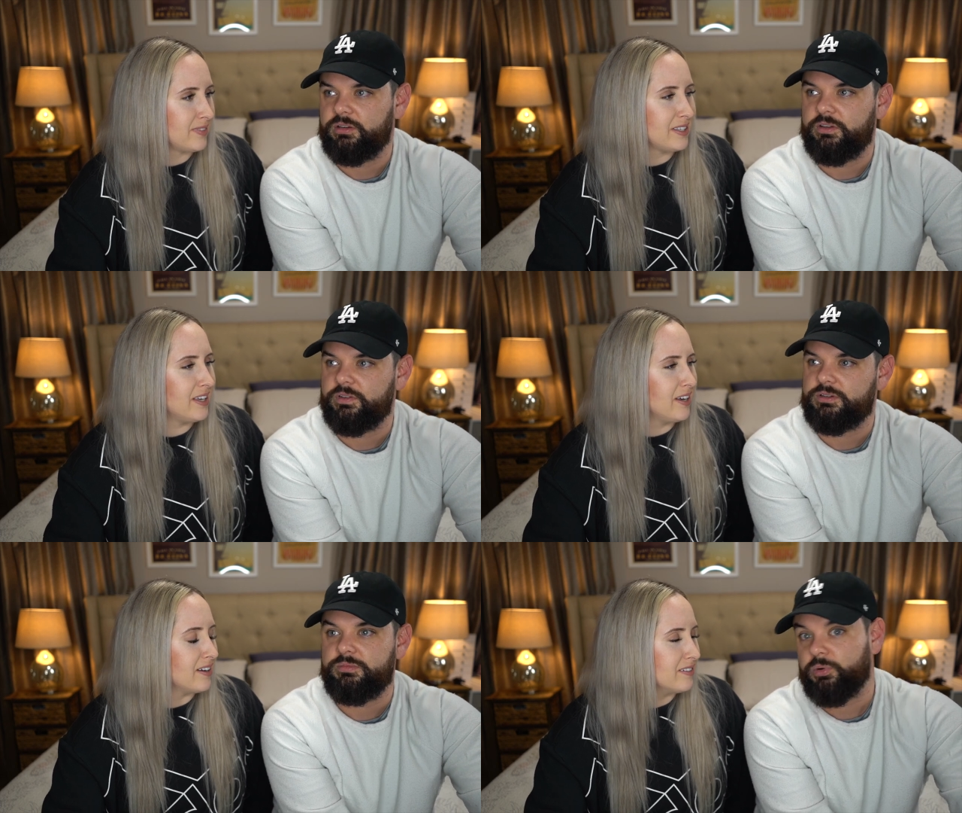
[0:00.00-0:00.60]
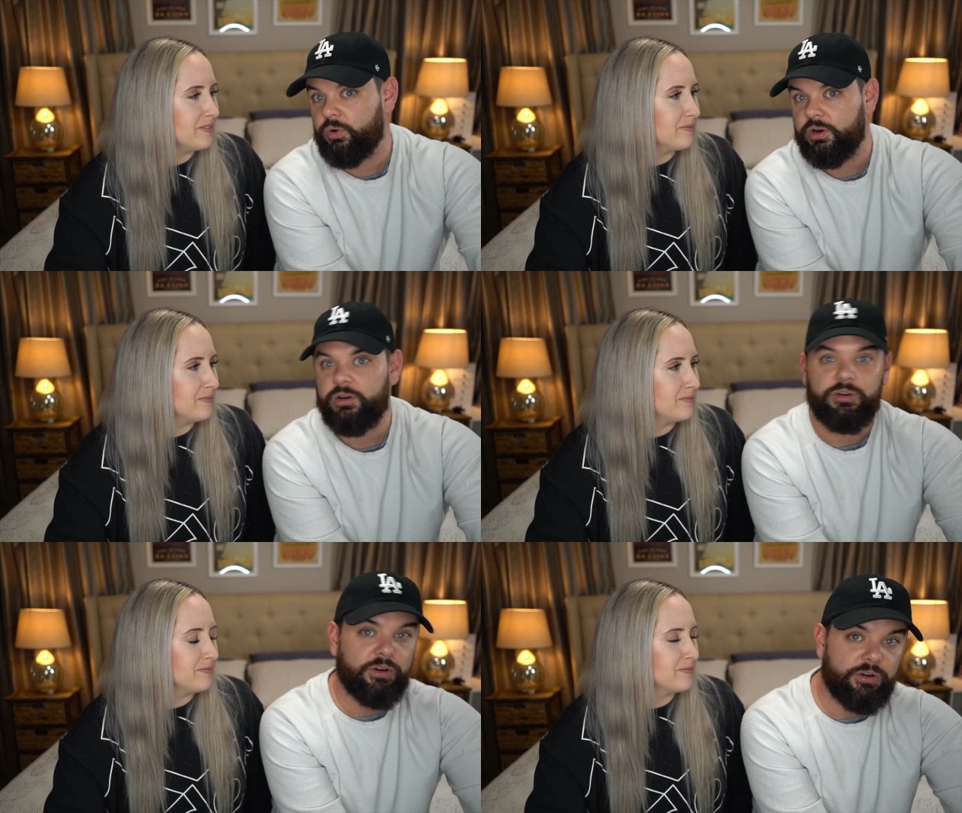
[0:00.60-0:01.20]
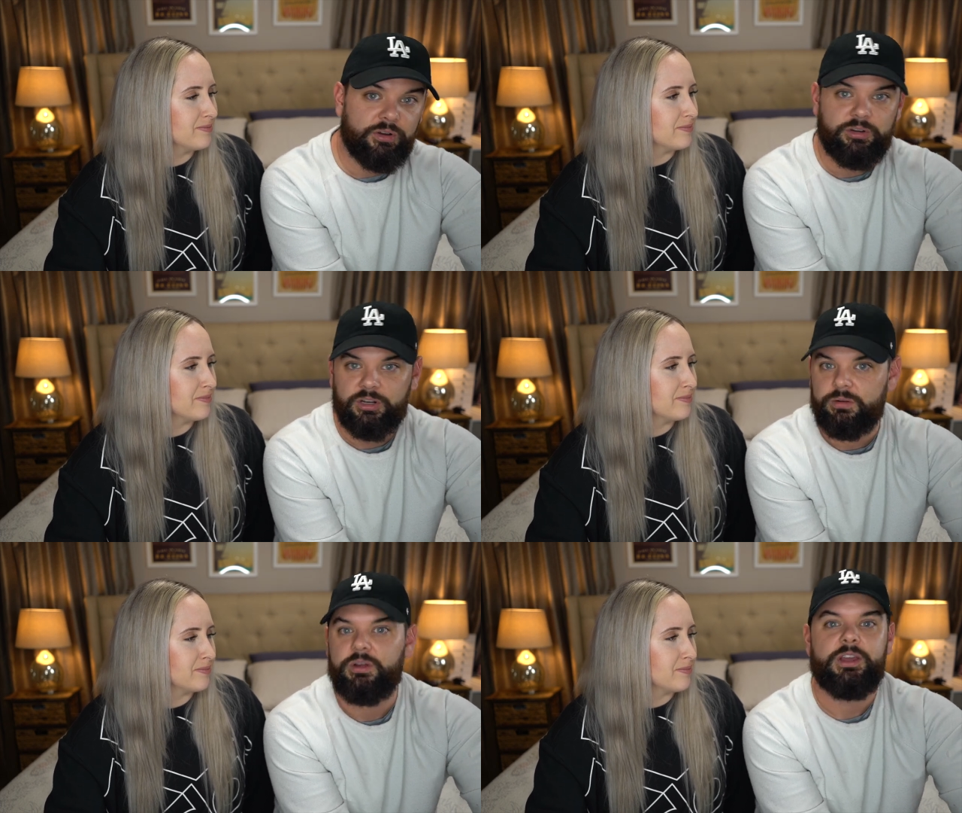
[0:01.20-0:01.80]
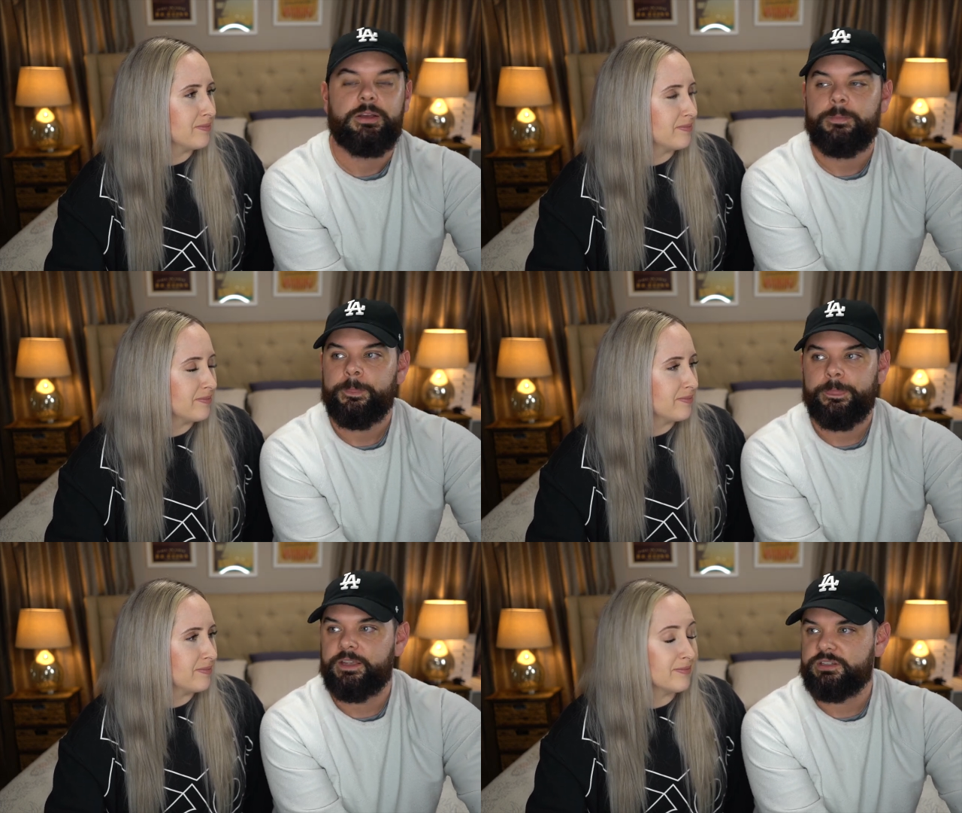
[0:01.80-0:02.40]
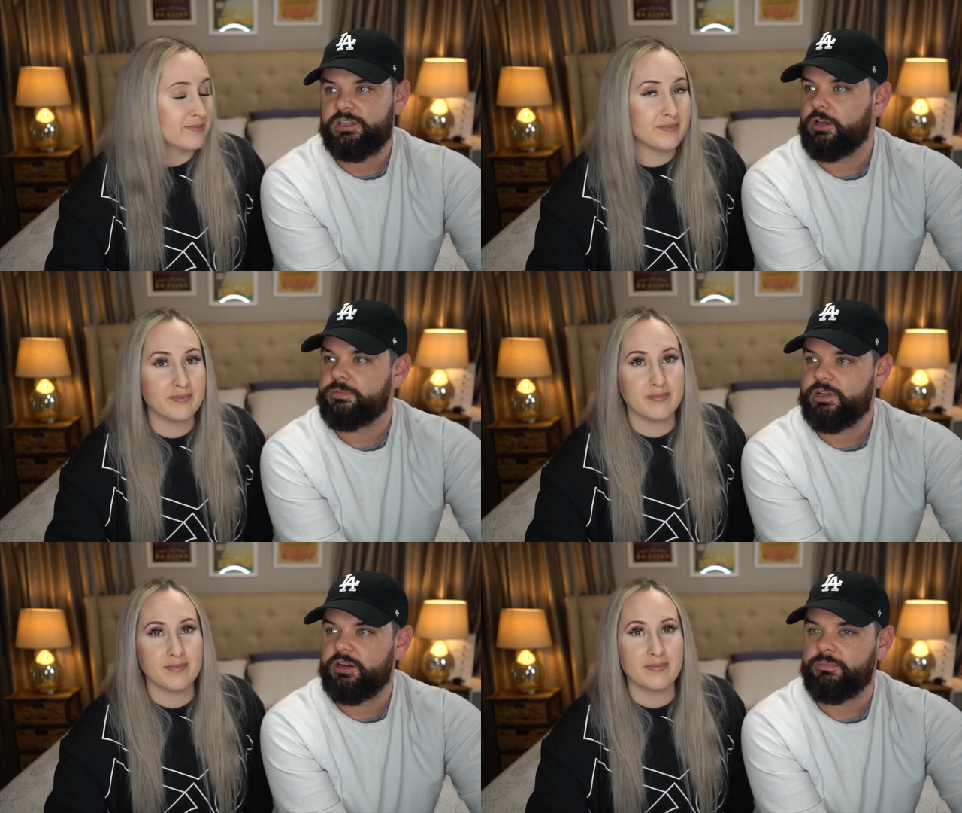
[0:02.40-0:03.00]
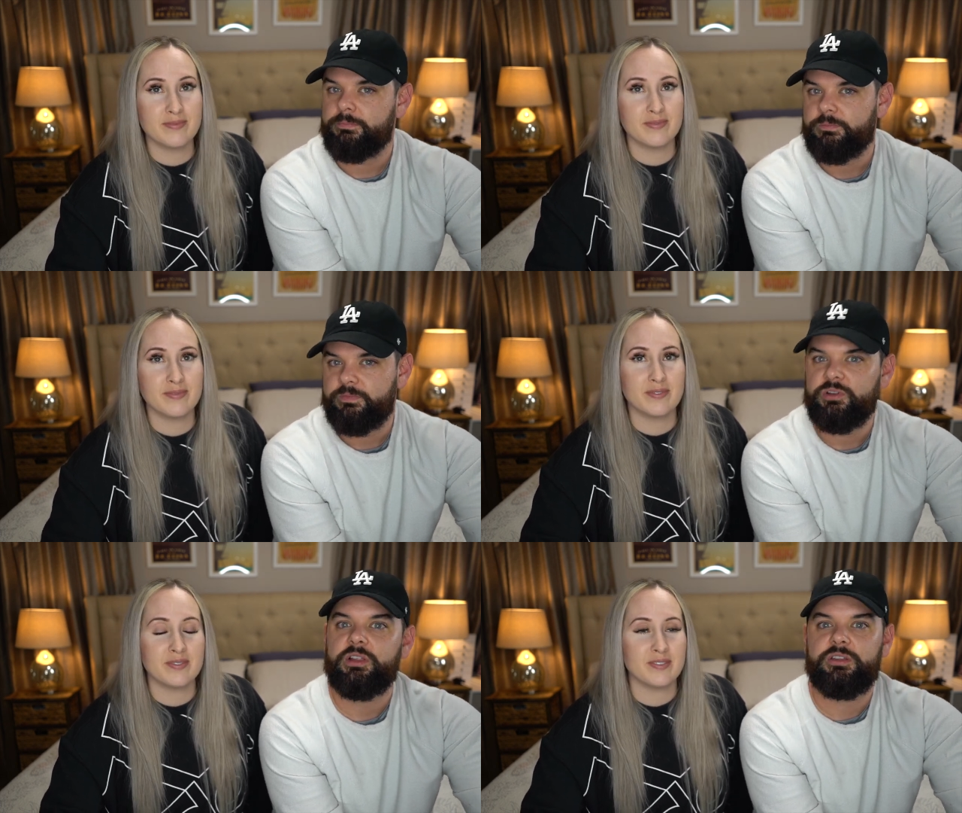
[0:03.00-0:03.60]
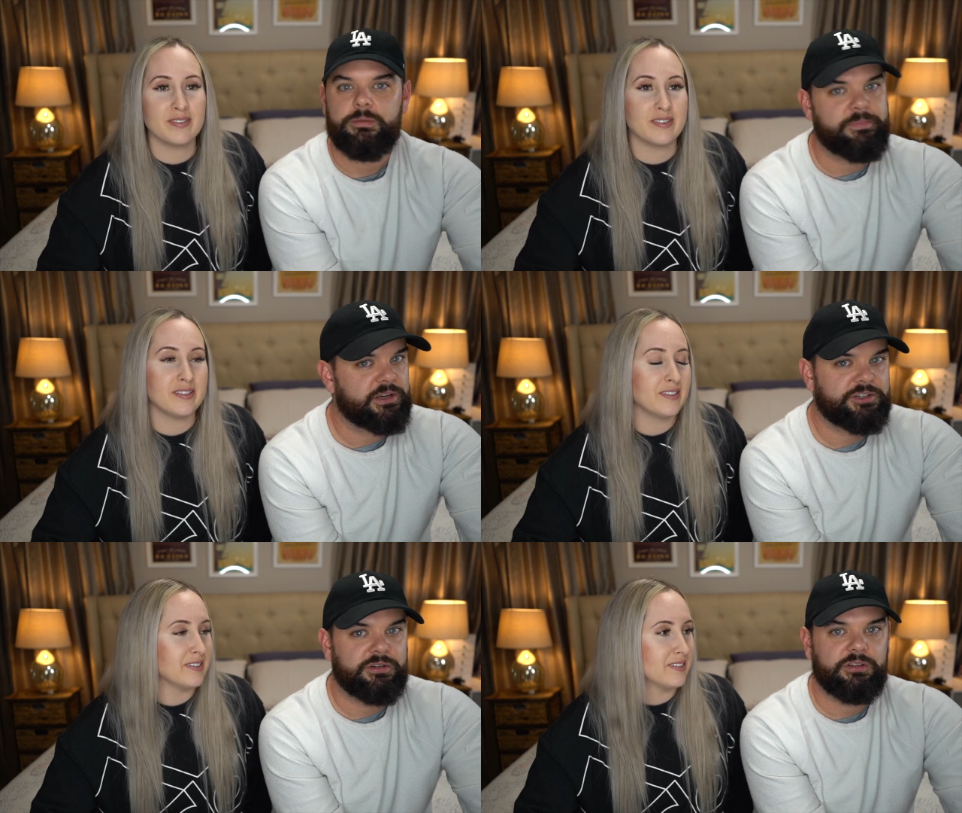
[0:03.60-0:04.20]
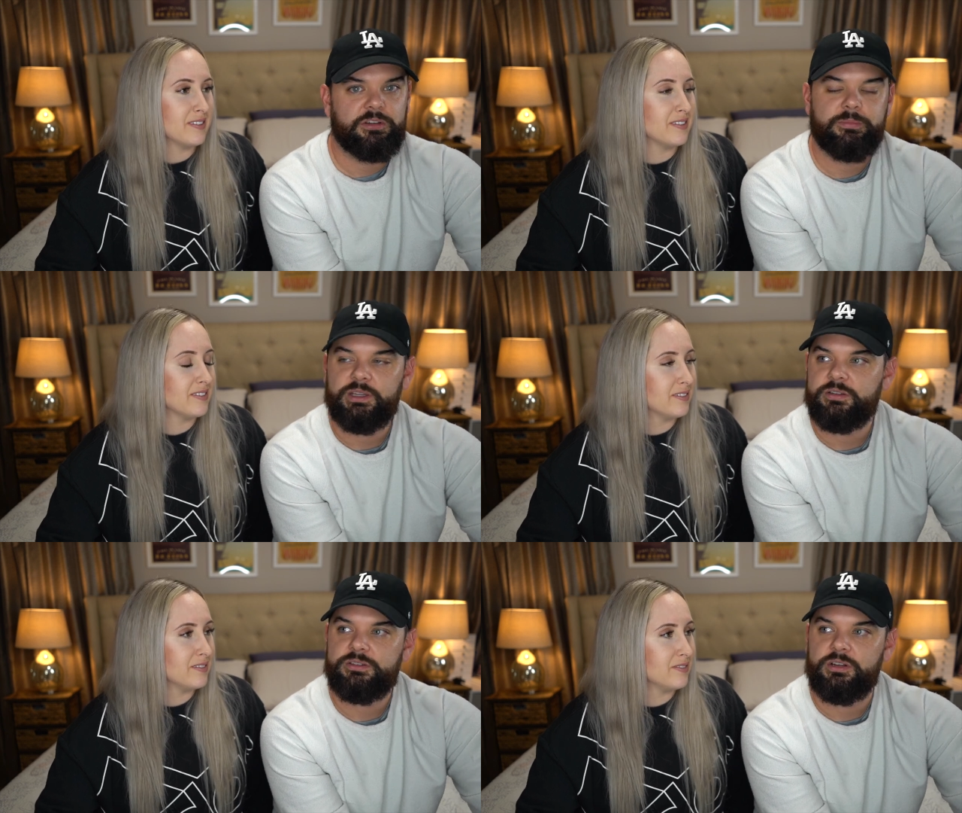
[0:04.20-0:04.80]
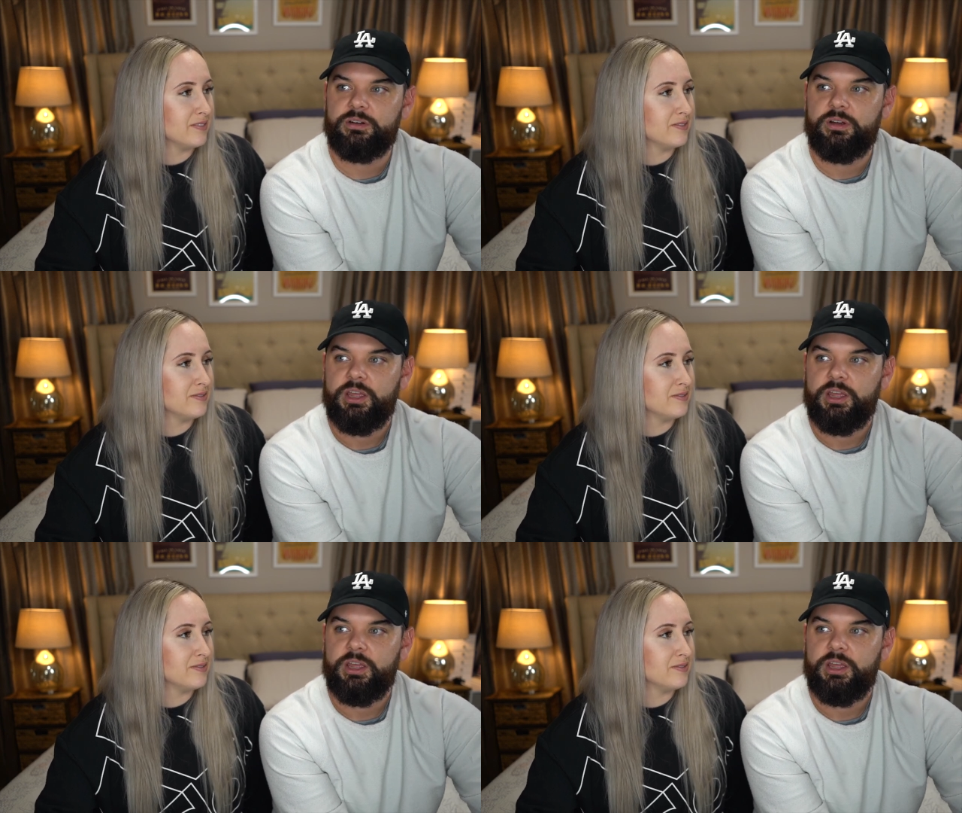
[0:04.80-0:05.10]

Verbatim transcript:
Speaker 1: If yeah. it's boy or girl, you know, it just helps kind of fill in the picture a little bit. So